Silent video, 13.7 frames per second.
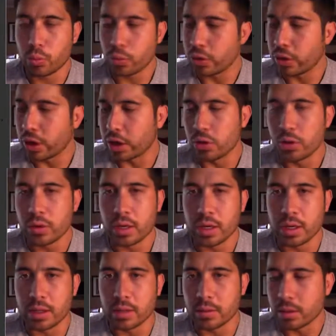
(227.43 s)
that you
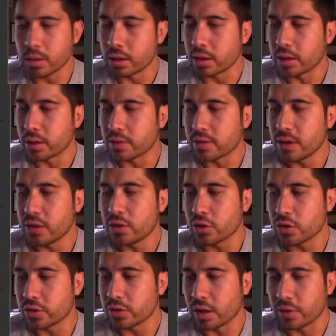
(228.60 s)
can uh, send to
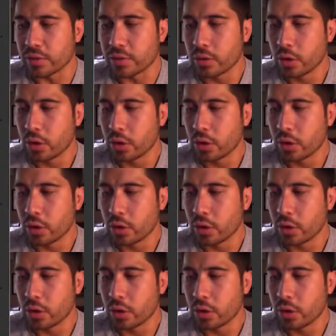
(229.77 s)
yourselves